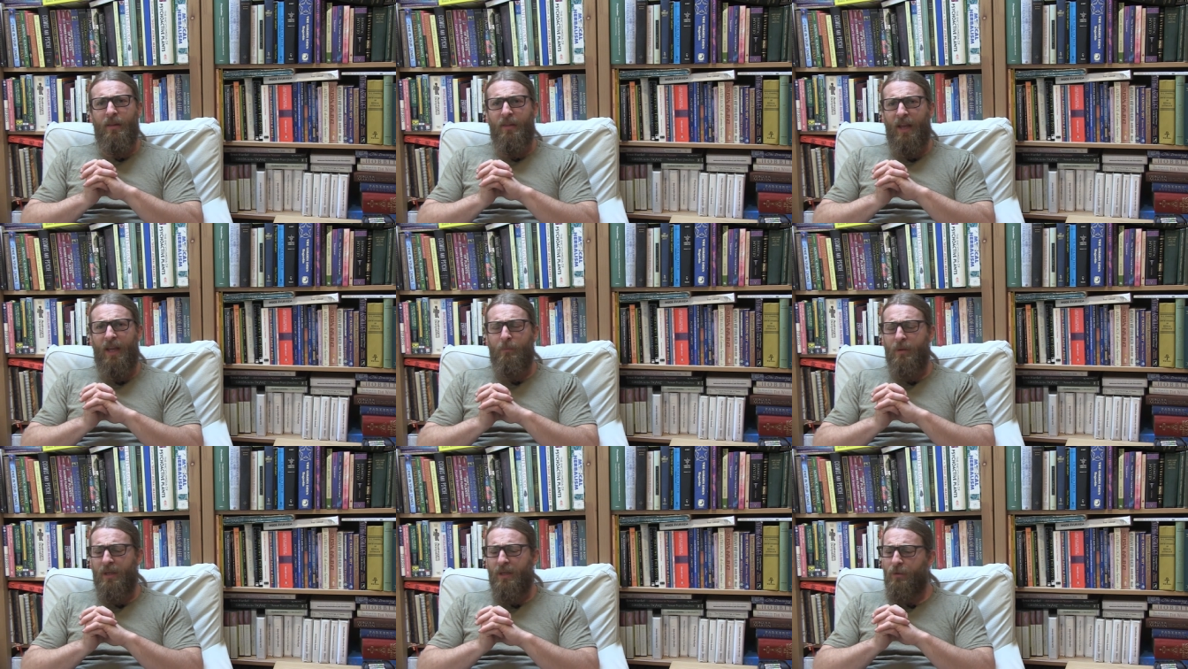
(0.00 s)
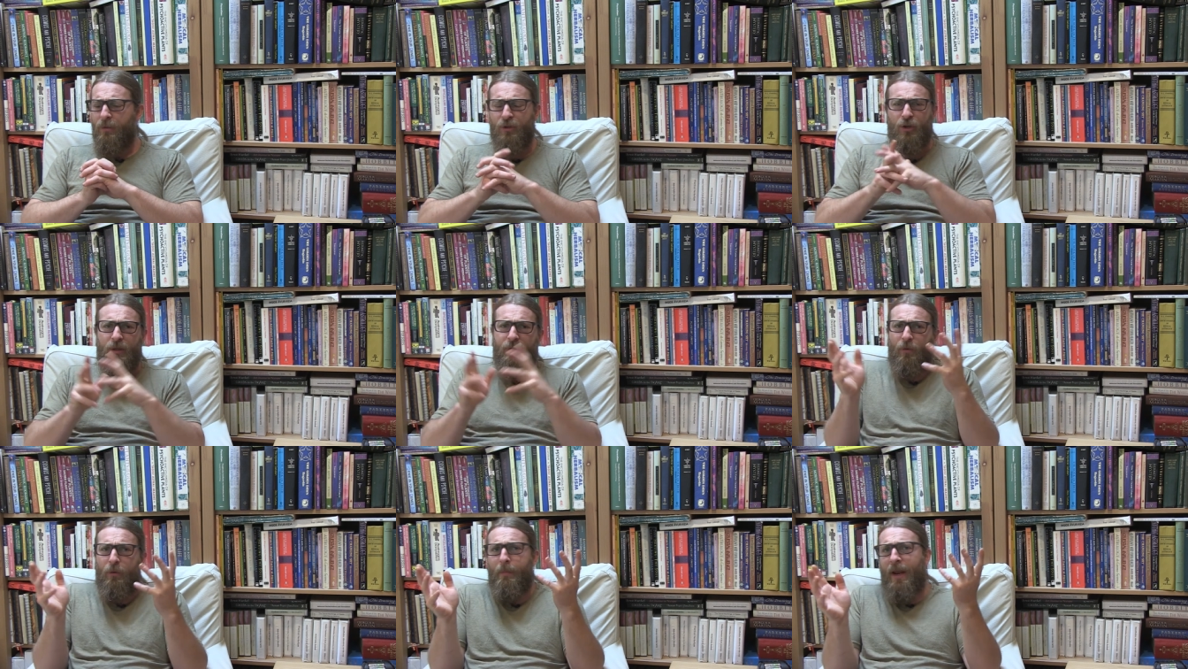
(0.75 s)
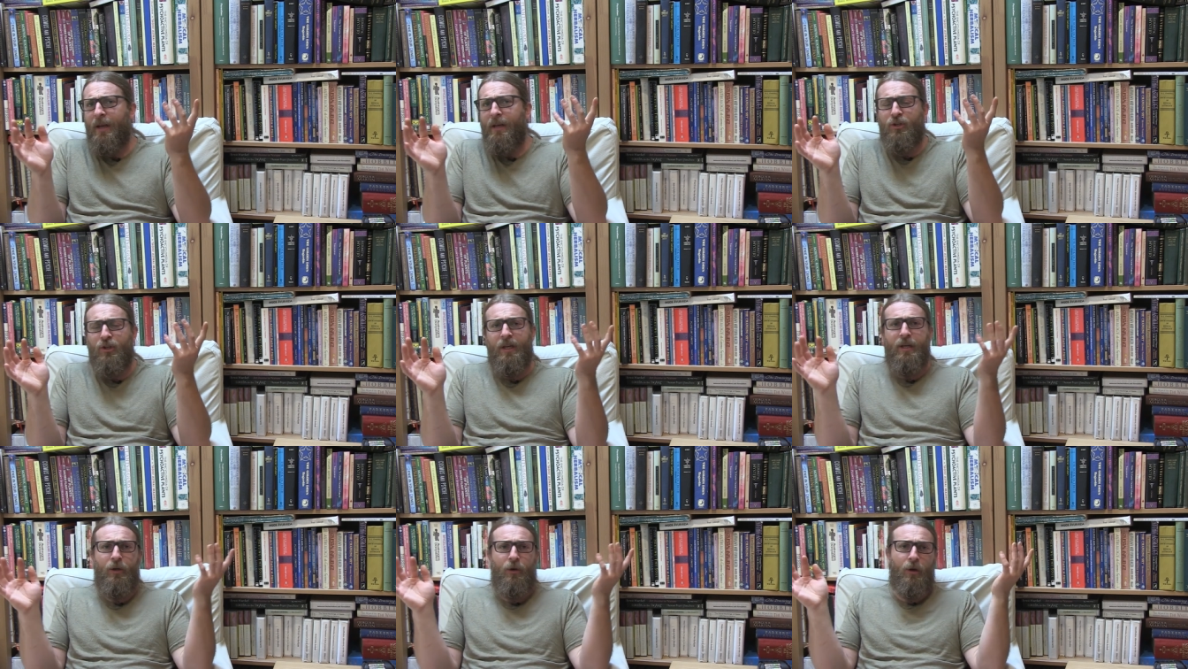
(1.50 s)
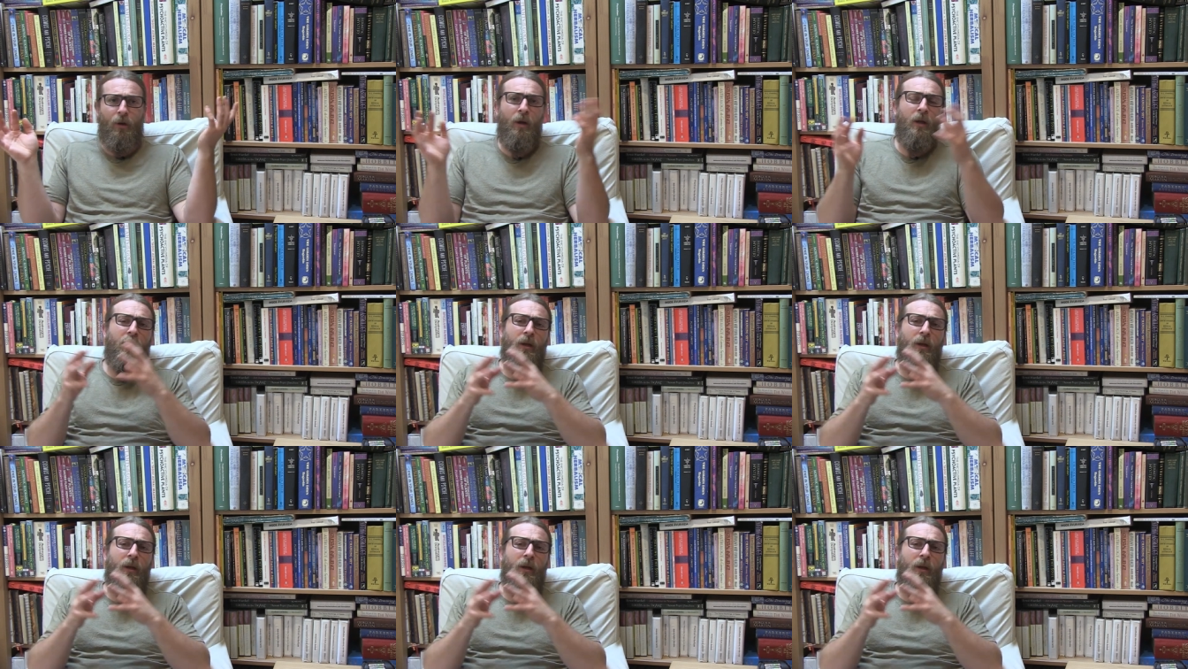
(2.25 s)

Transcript: that can be used just for managing your